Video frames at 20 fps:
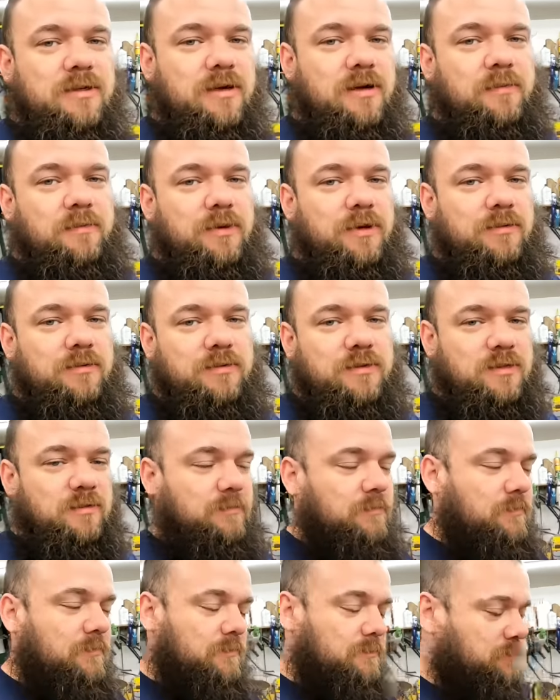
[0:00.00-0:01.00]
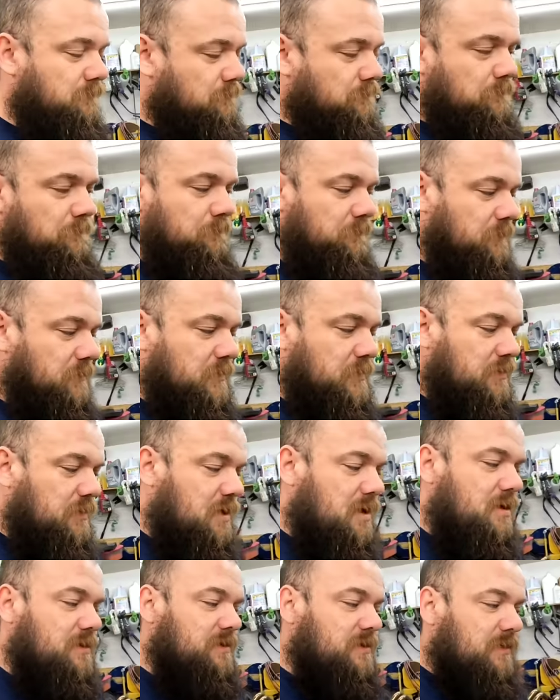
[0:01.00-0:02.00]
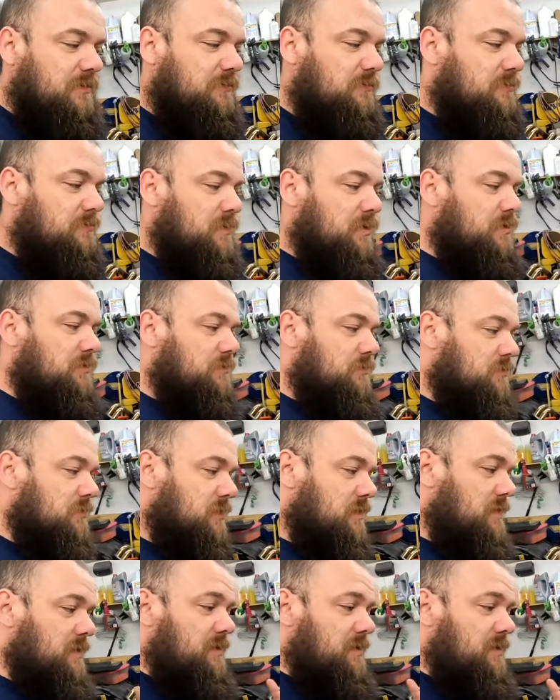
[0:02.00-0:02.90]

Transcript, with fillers: upload some content from those.